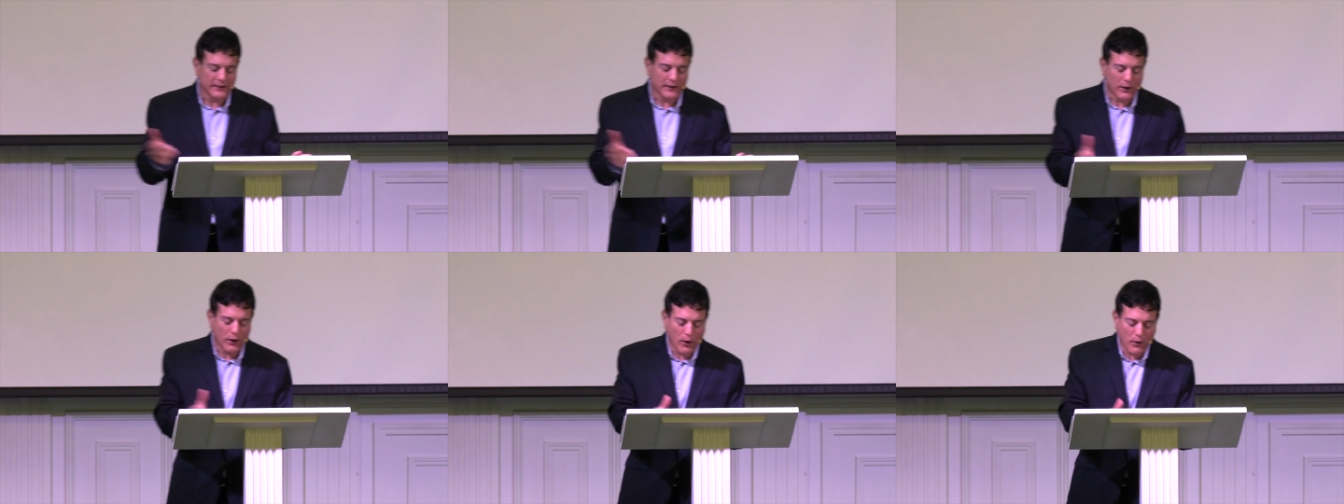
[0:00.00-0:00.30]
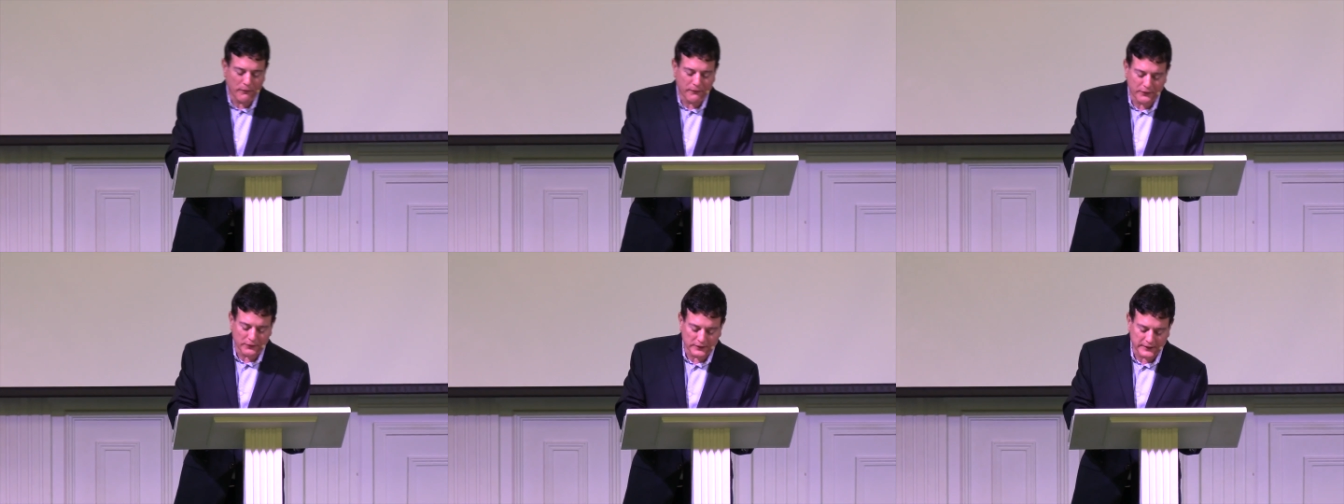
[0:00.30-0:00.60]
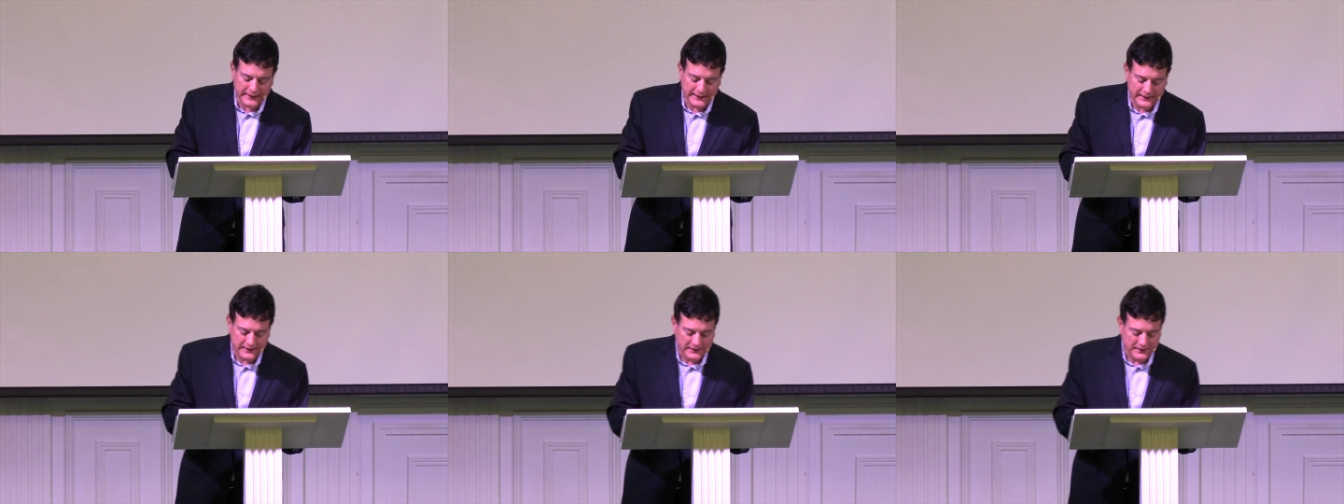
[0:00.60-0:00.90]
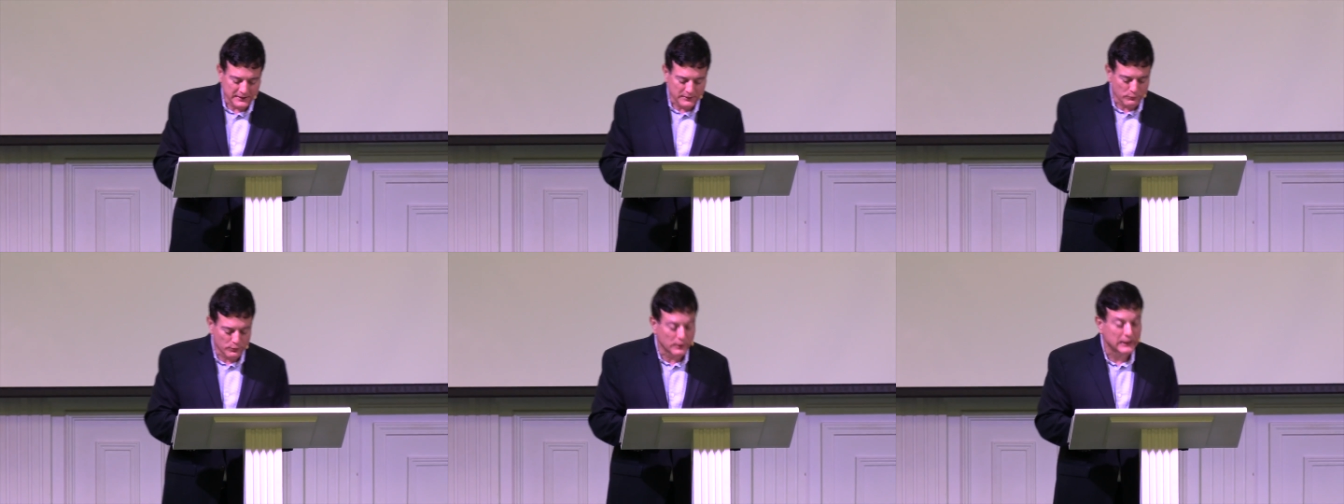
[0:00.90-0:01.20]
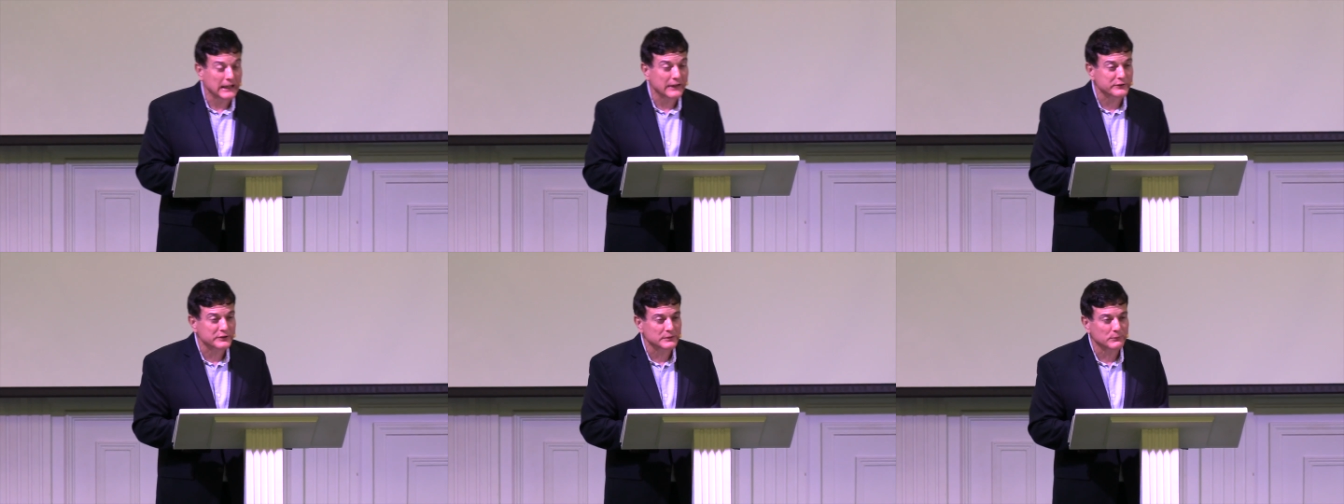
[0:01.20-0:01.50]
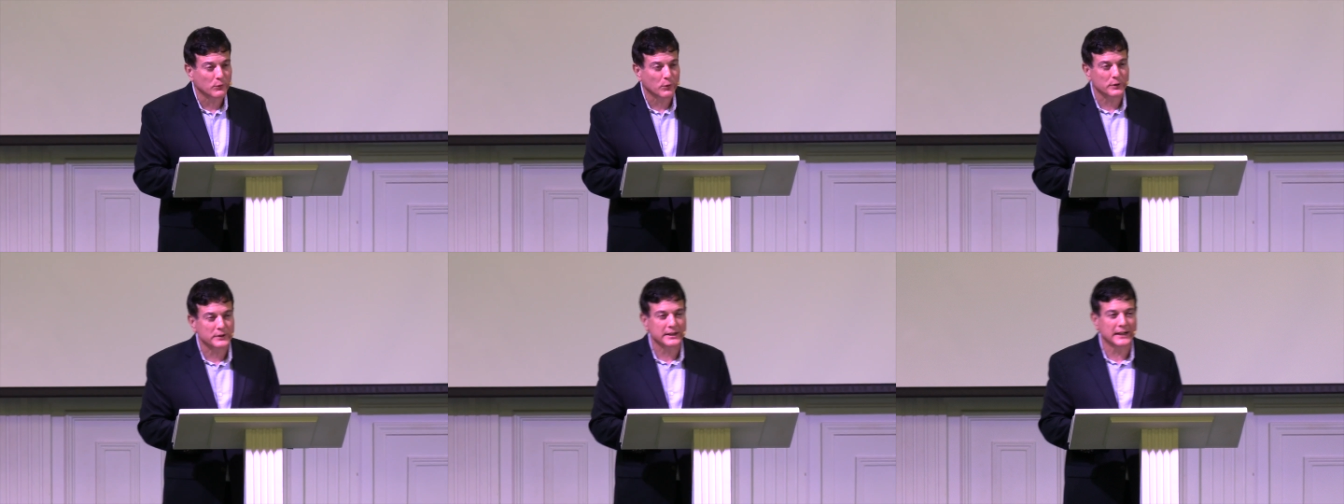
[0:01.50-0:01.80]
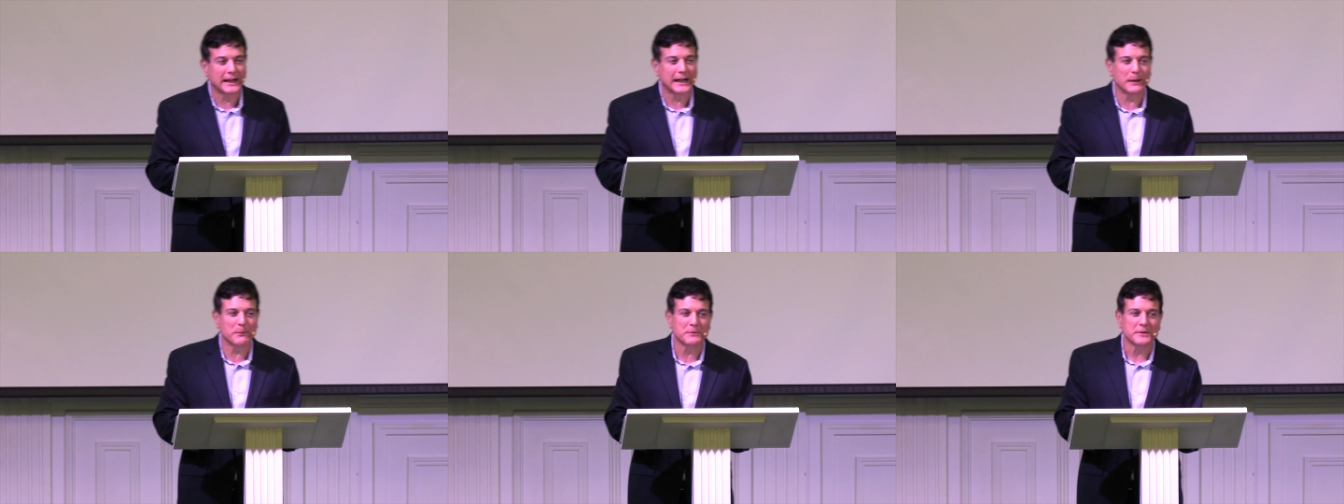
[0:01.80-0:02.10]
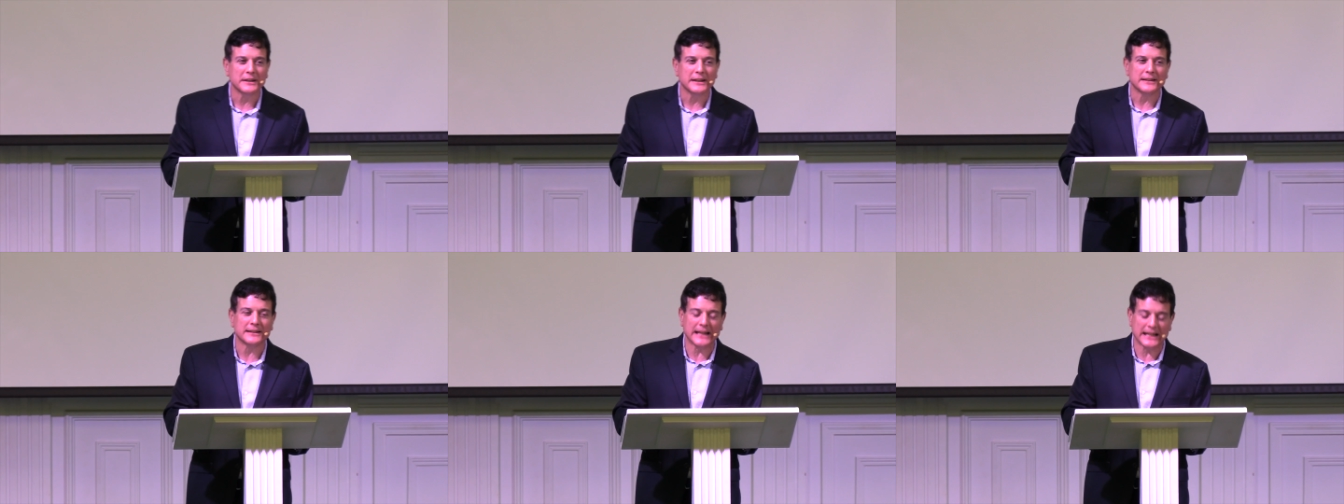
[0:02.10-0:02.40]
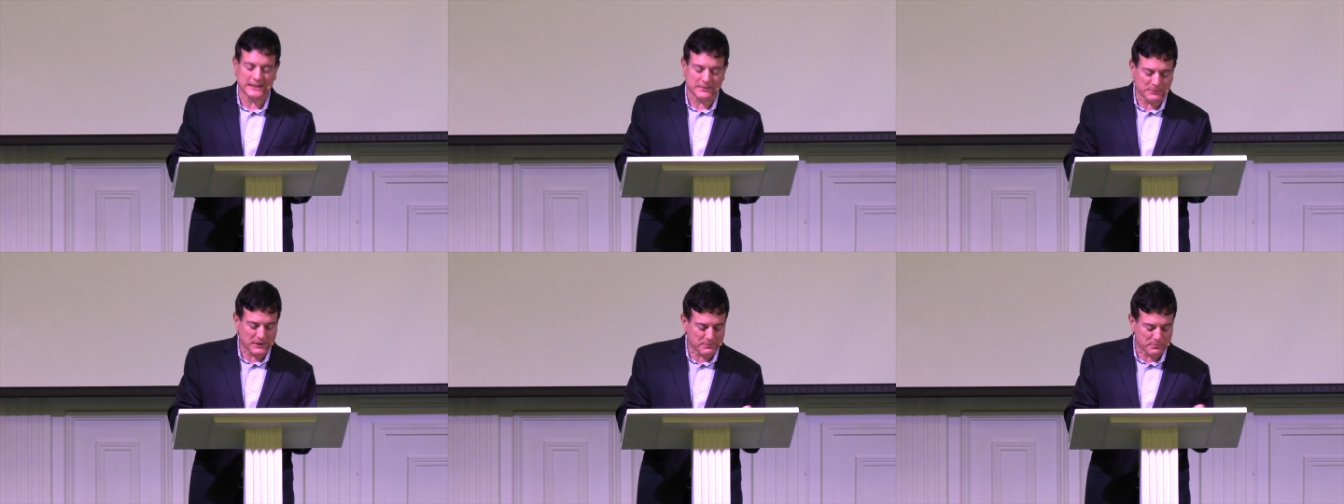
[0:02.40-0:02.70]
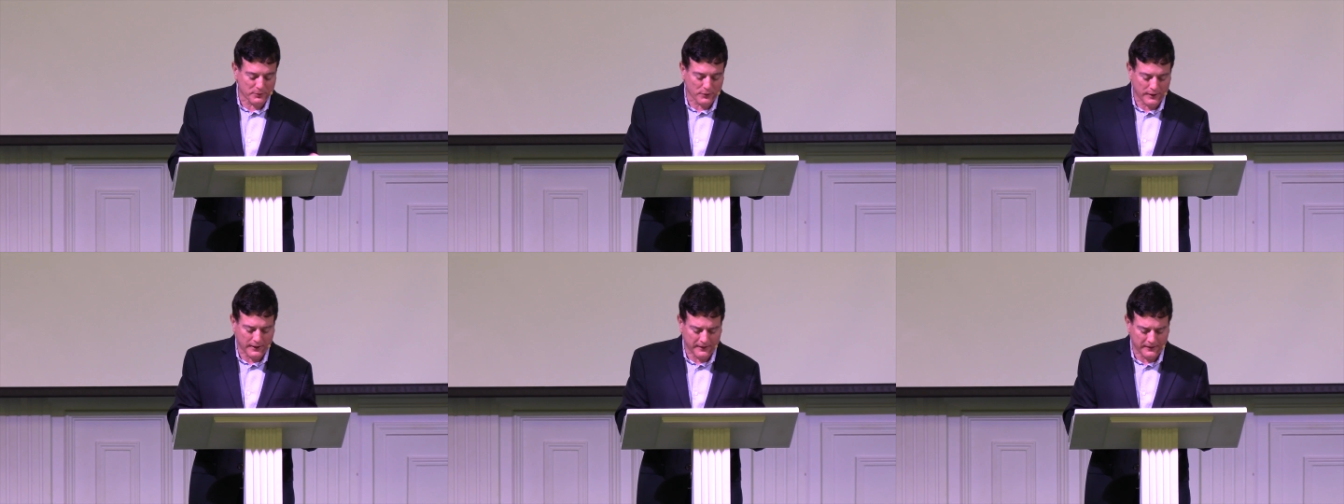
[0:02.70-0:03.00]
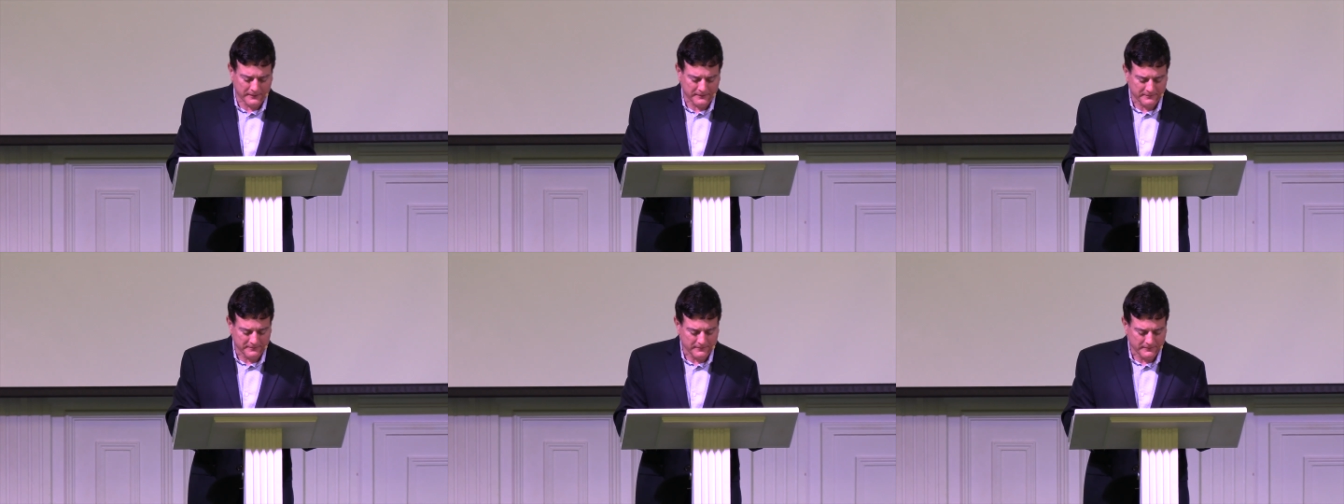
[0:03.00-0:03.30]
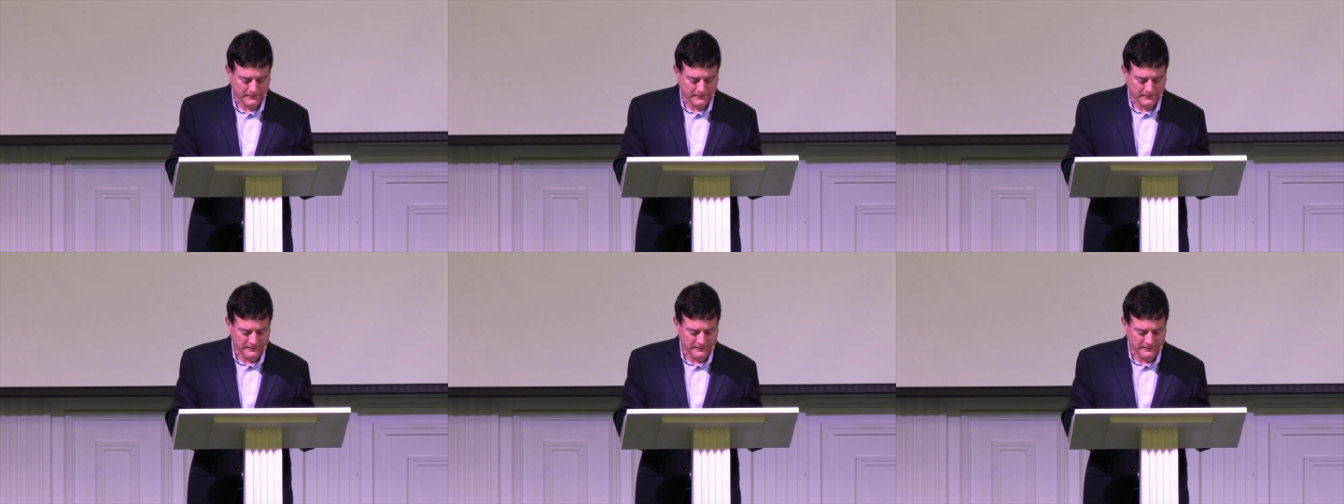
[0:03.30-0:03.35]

Hopefully, we'll have some more time. That's my prayer.